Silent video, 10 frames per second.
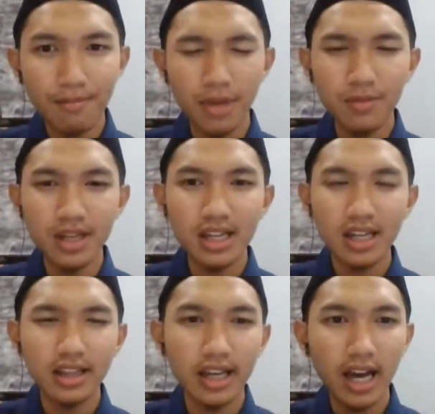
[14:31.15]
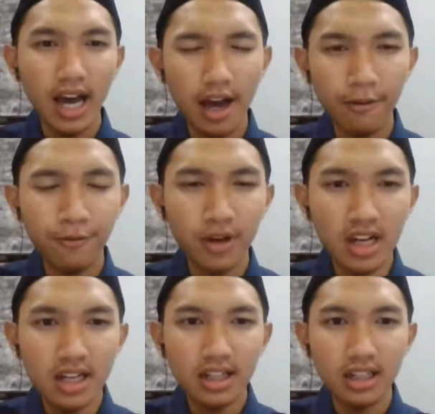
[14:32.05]
Maybe they have
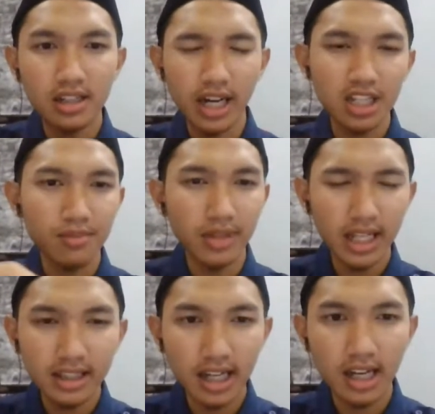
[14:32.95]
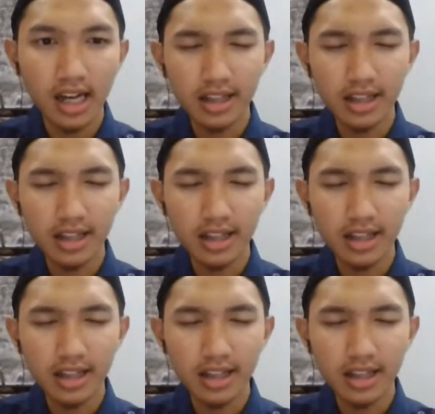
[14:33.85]
read some data,